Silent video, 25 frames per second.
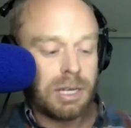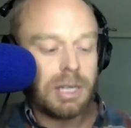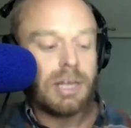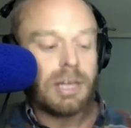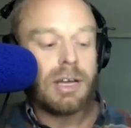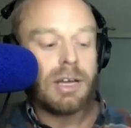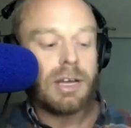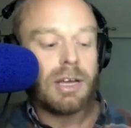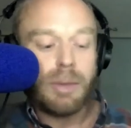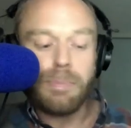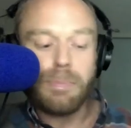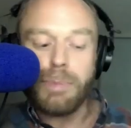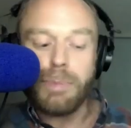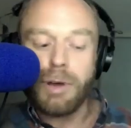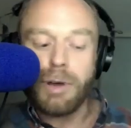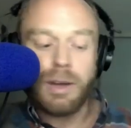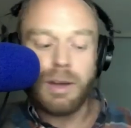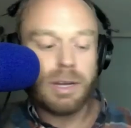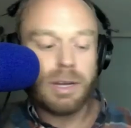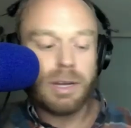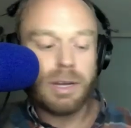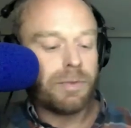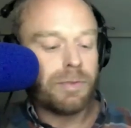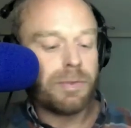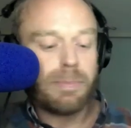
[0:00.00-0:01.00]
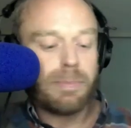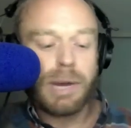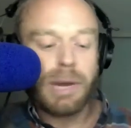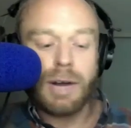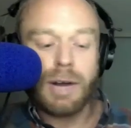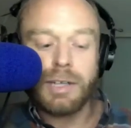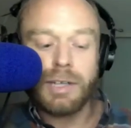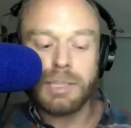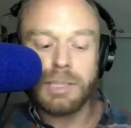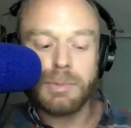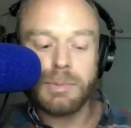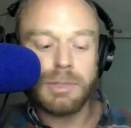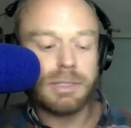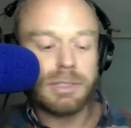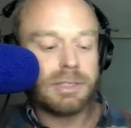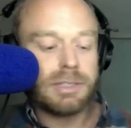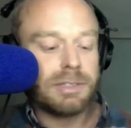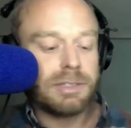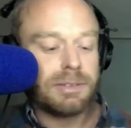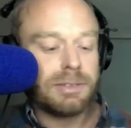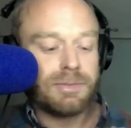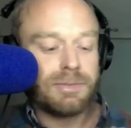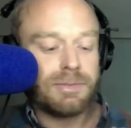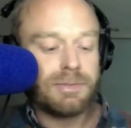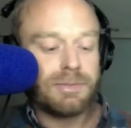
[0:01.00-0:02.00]
I'm burning with
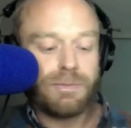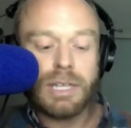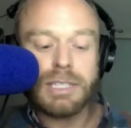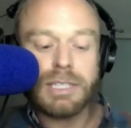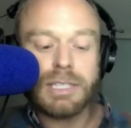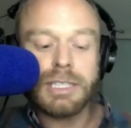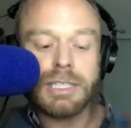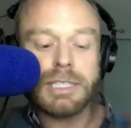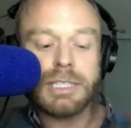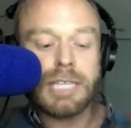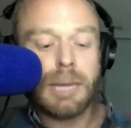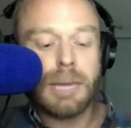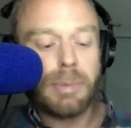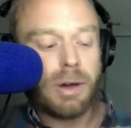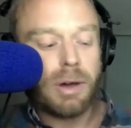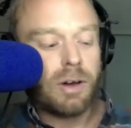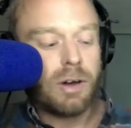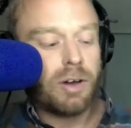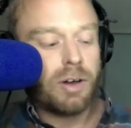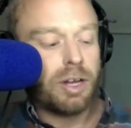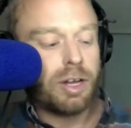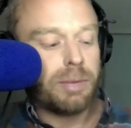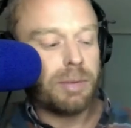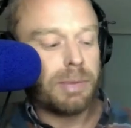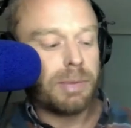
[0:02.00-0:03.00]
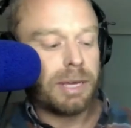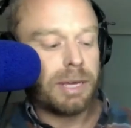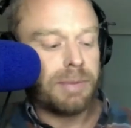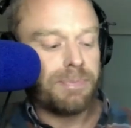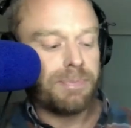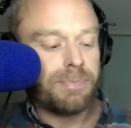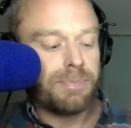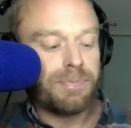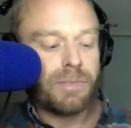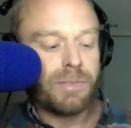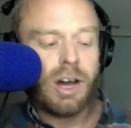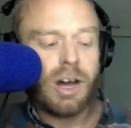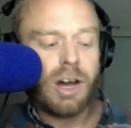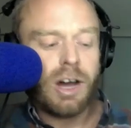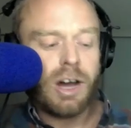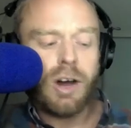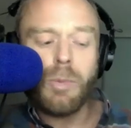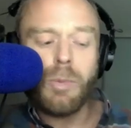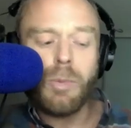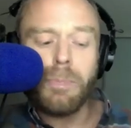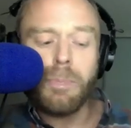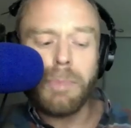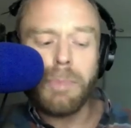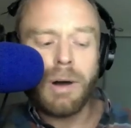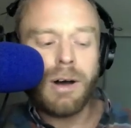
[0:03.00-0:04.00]
embarrassment. Friends are sat behind me. A
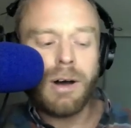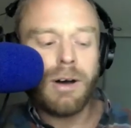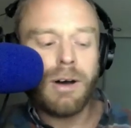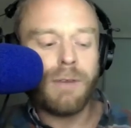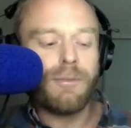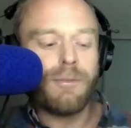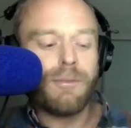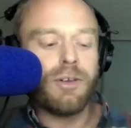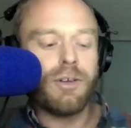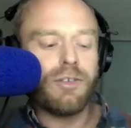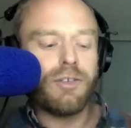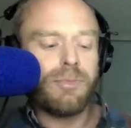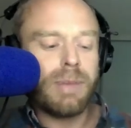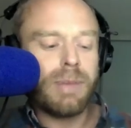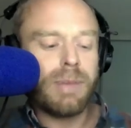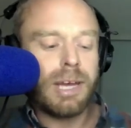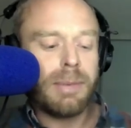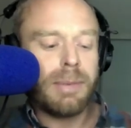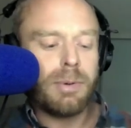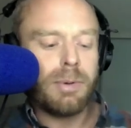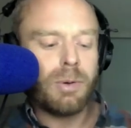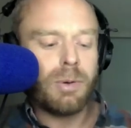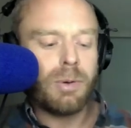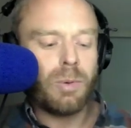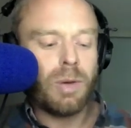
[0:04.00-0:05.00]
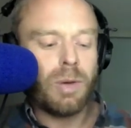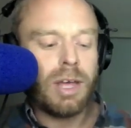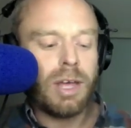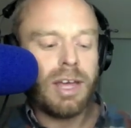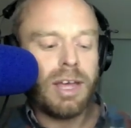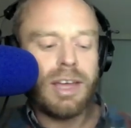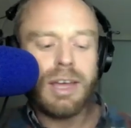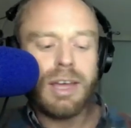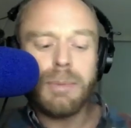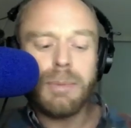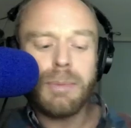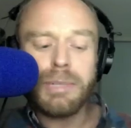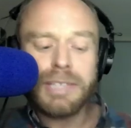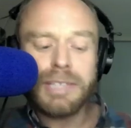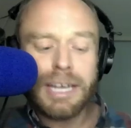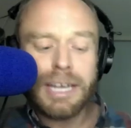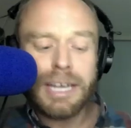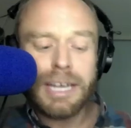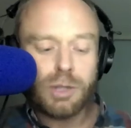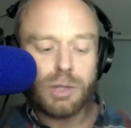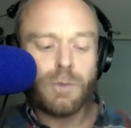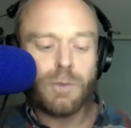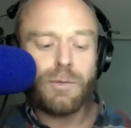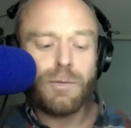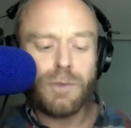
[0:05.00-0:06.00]
whole bar full of people,
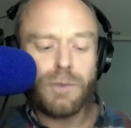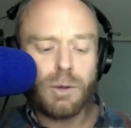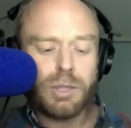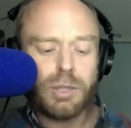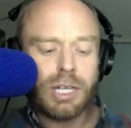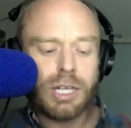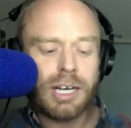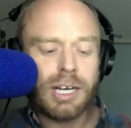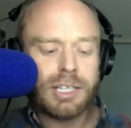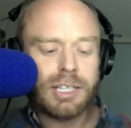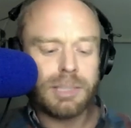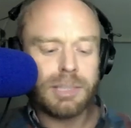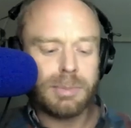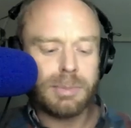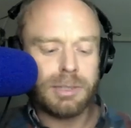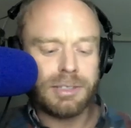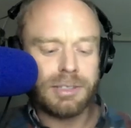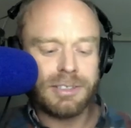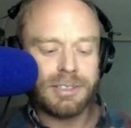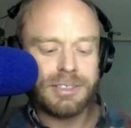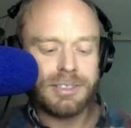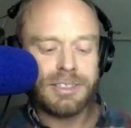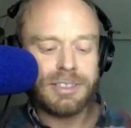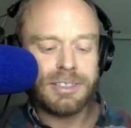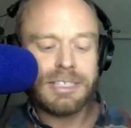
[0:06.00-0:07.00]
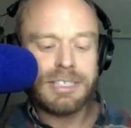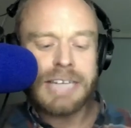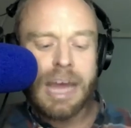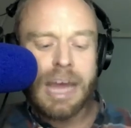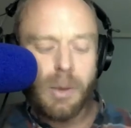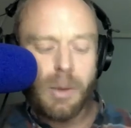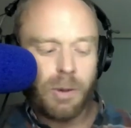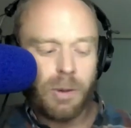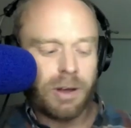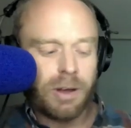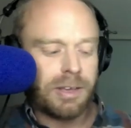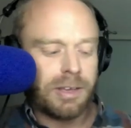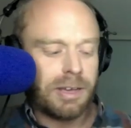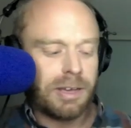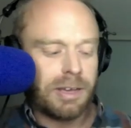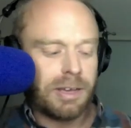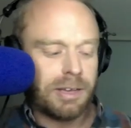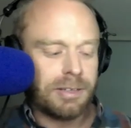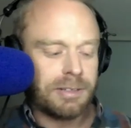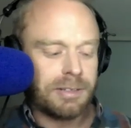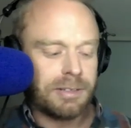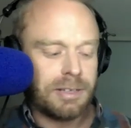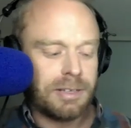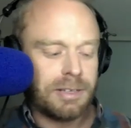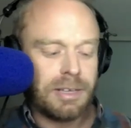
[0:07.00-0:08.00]
potential future husbands, networking.
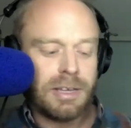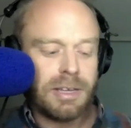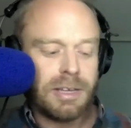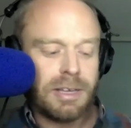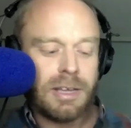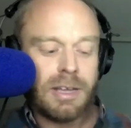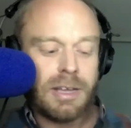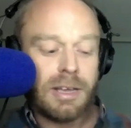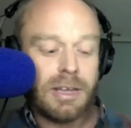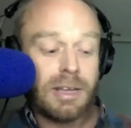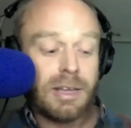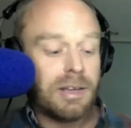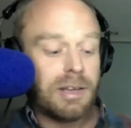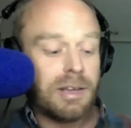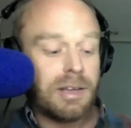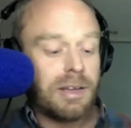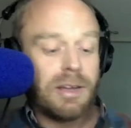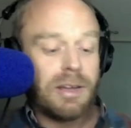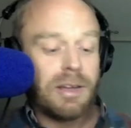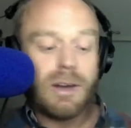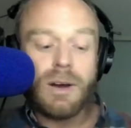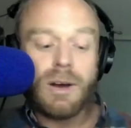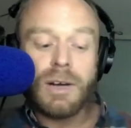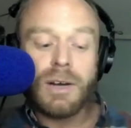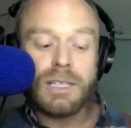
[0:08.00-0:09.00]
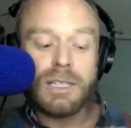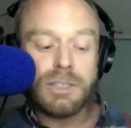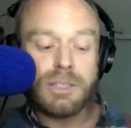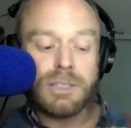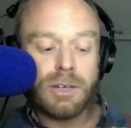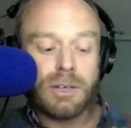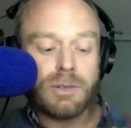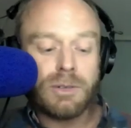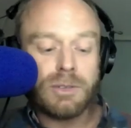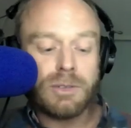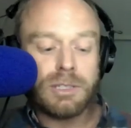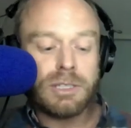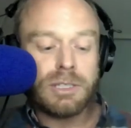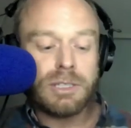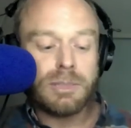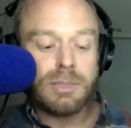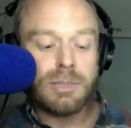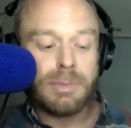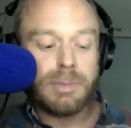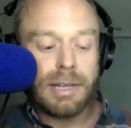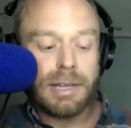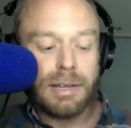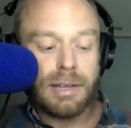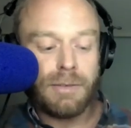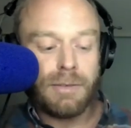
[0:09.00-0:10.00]
I don't
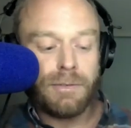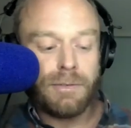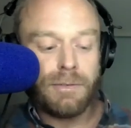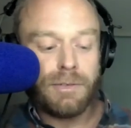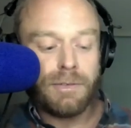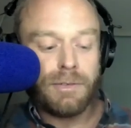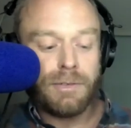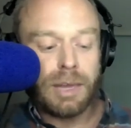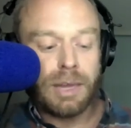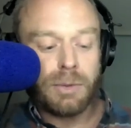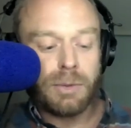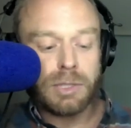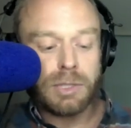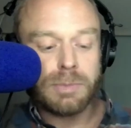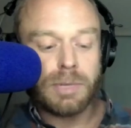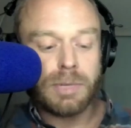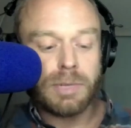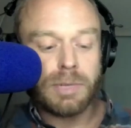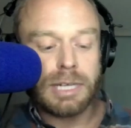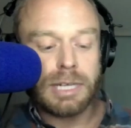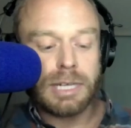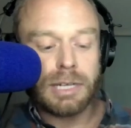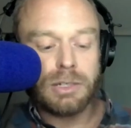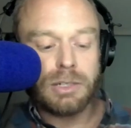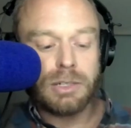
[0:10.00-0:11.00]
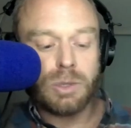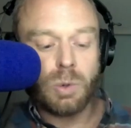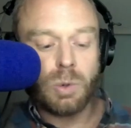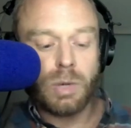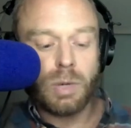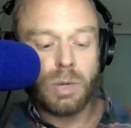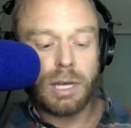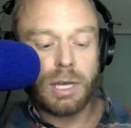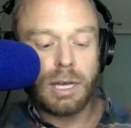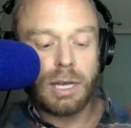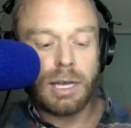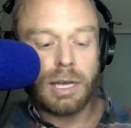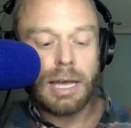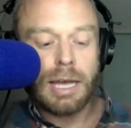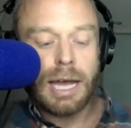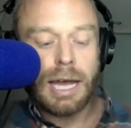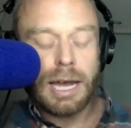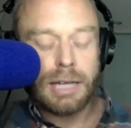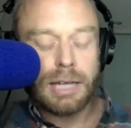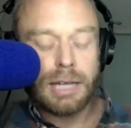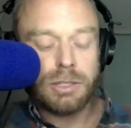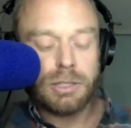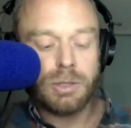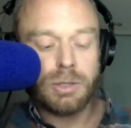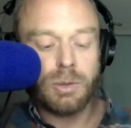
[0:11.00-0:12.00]
believe that was my dad talking
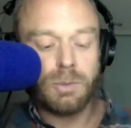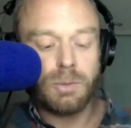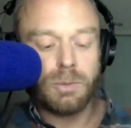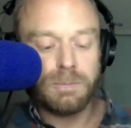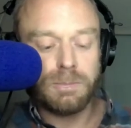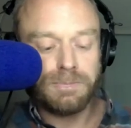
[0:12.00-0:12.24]
at all.